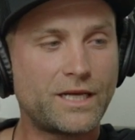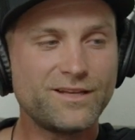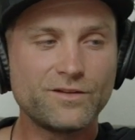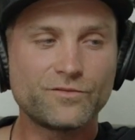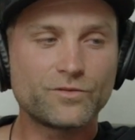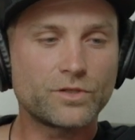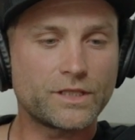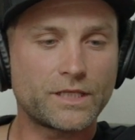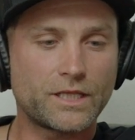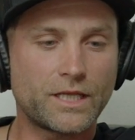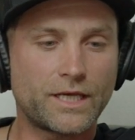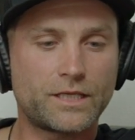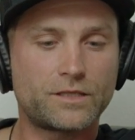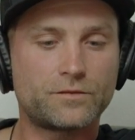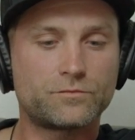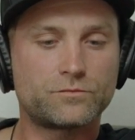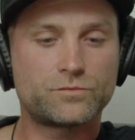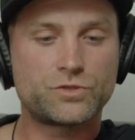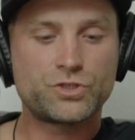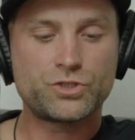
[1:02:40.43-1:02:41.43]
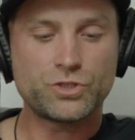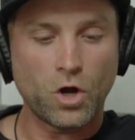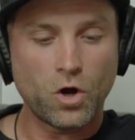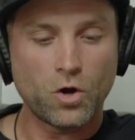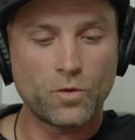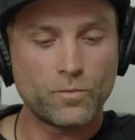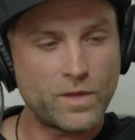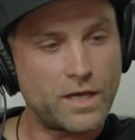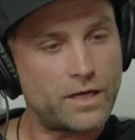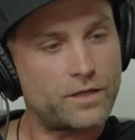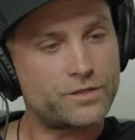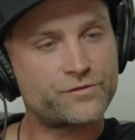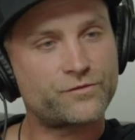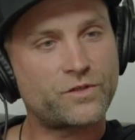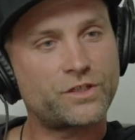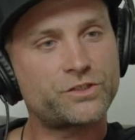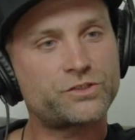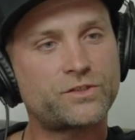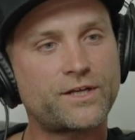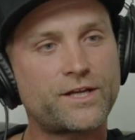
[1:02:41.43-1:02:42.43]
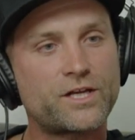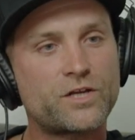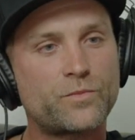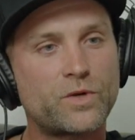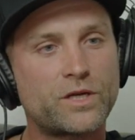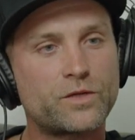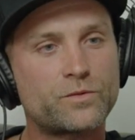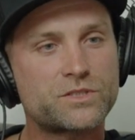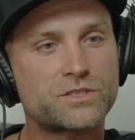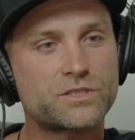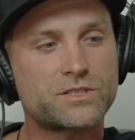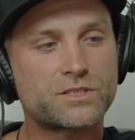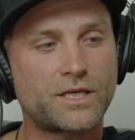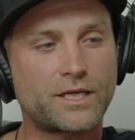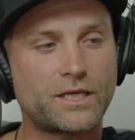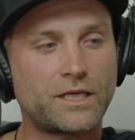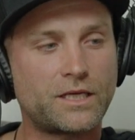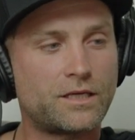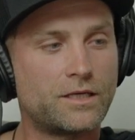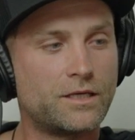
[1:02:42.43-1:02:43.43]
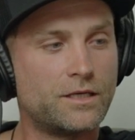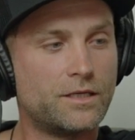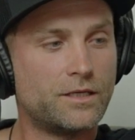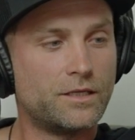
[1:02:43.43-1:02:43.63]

I didn't really like show him that I was frustrated, but it was just like